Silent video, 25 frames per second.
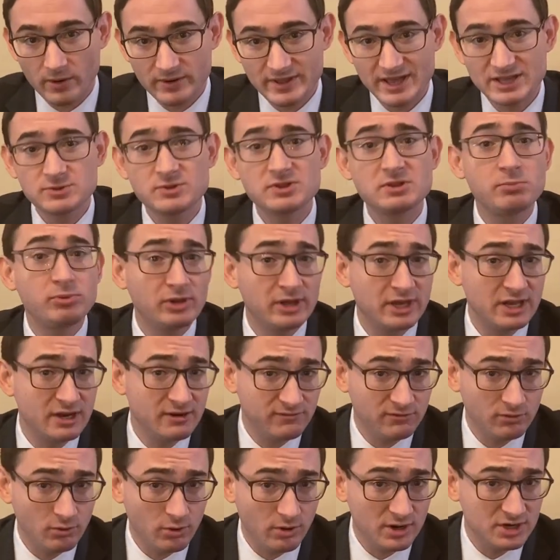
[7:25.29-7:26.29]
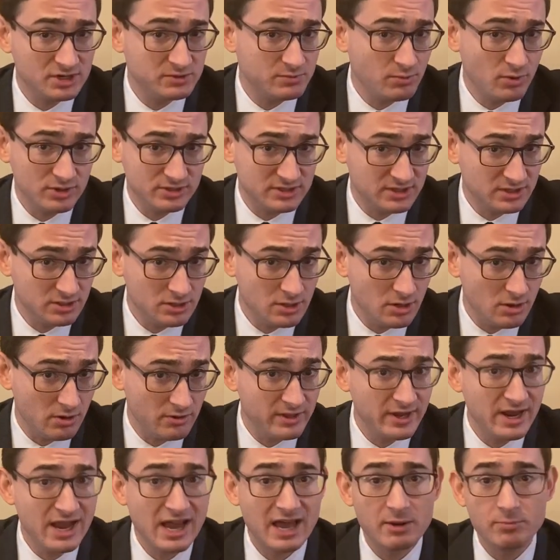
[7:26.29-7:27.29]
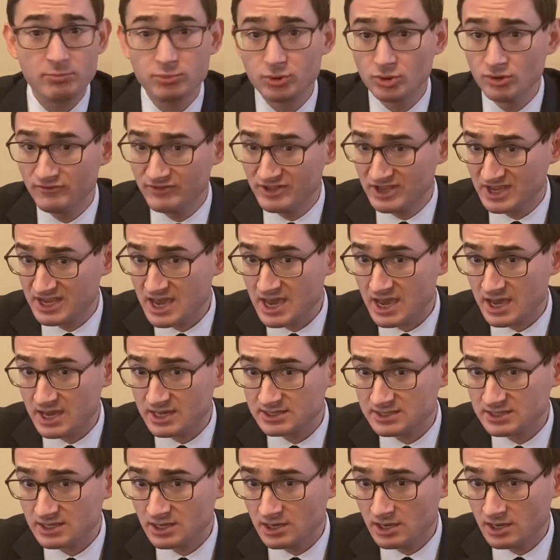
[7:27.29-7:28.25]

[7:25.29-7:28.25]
That's what the plaintiff lawyer is supposed to do. They got to prove the case.